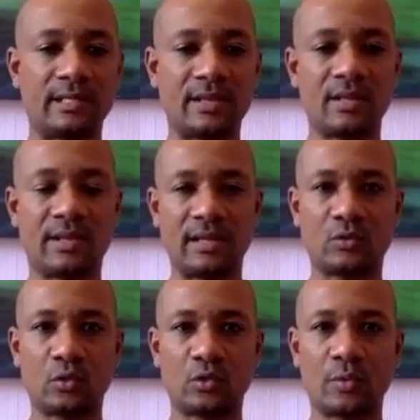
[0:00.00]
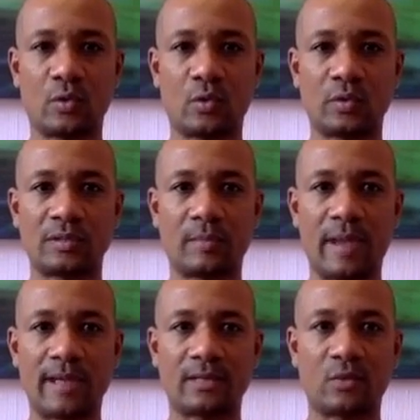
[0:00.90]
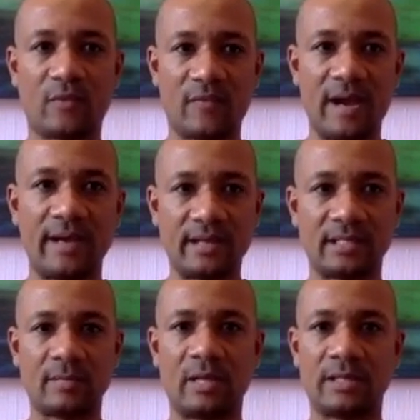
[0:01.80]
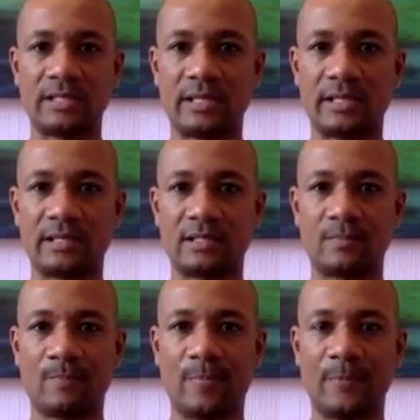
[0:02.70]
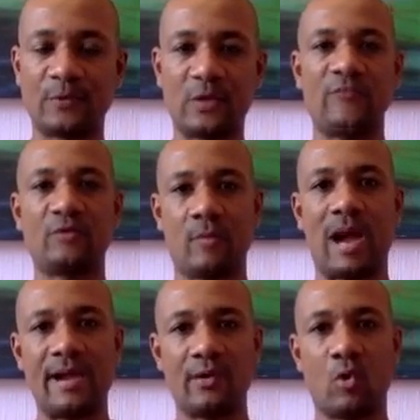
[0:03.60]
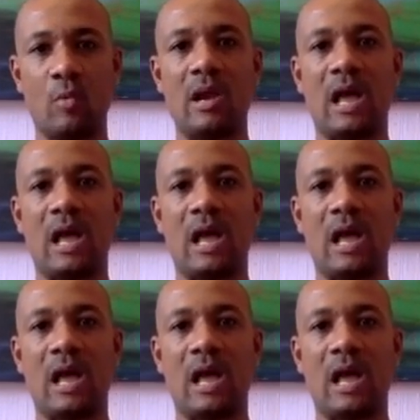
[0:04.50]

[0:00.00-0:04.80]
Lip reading: I think that's also because the banks don't finance multi-lets. So you have to buy a normal